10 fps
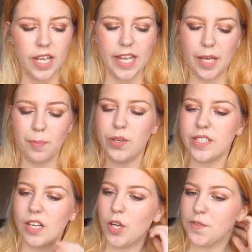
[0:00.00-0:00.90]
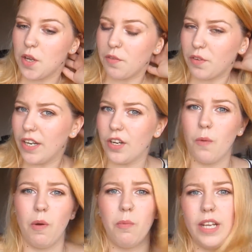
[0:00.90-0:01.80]
he can put his clothes over it and no
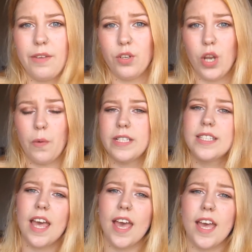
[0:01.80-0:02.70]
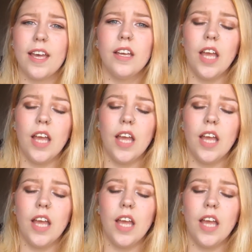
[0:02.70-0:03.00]
one will even know it's there,